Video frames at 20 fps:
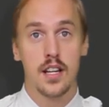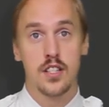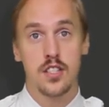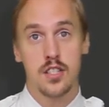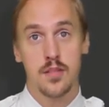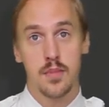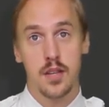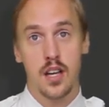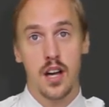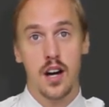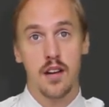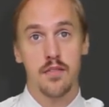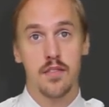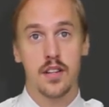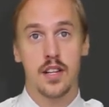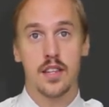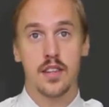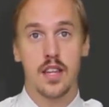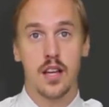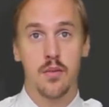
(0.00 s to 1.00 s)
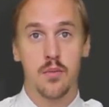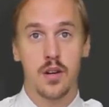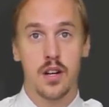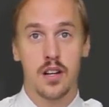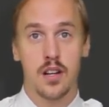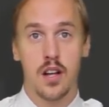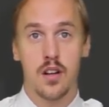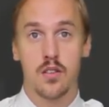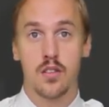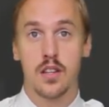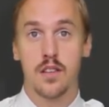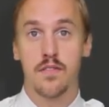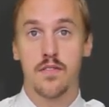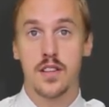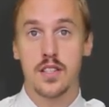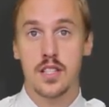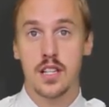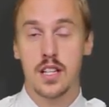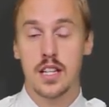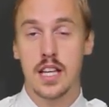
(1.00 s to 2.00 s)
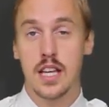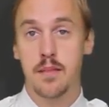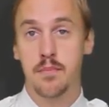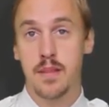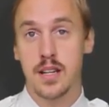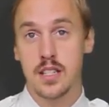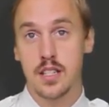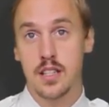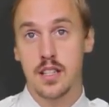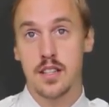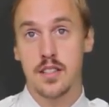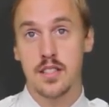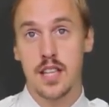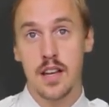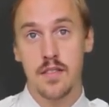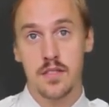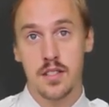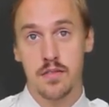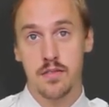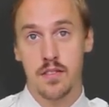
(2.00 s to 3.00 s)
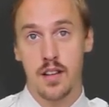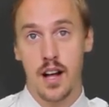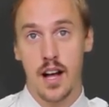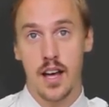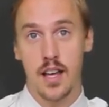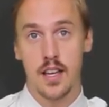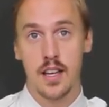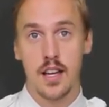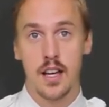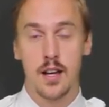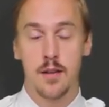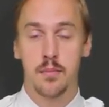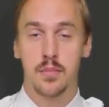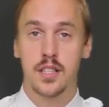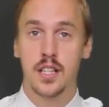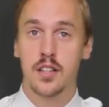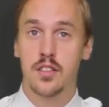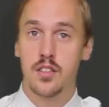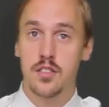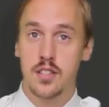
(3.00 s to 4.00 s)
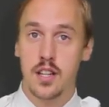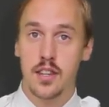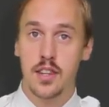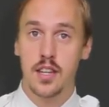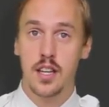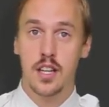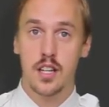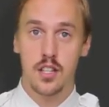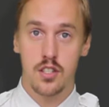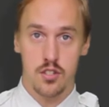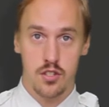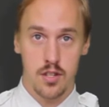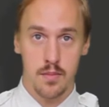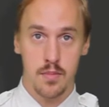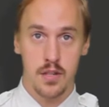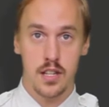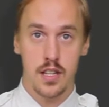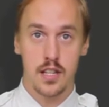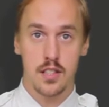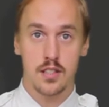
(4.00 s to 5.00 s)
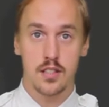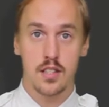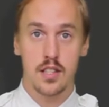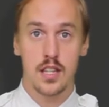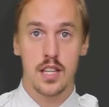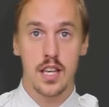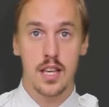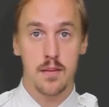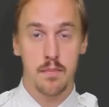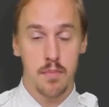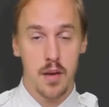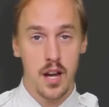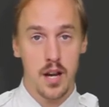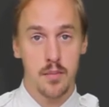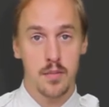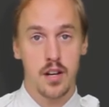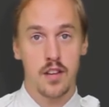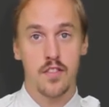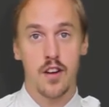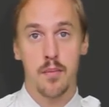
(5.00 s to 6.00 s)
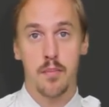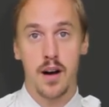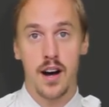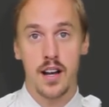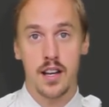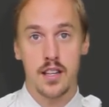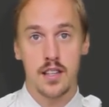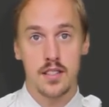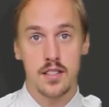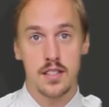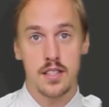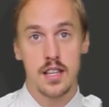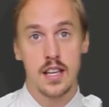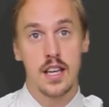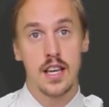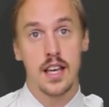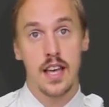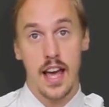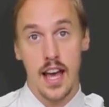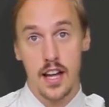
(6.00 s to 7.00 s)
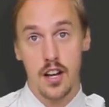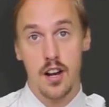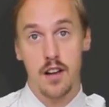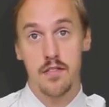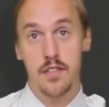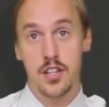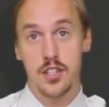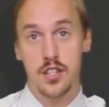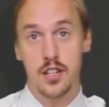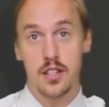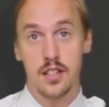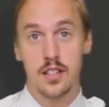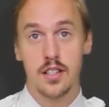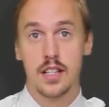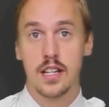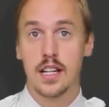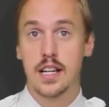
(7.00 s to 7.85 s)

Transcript: to be confident that we are not only physically and mentally safe to fly, but that there's nothing contributing to the impairment of our bodies and our vision.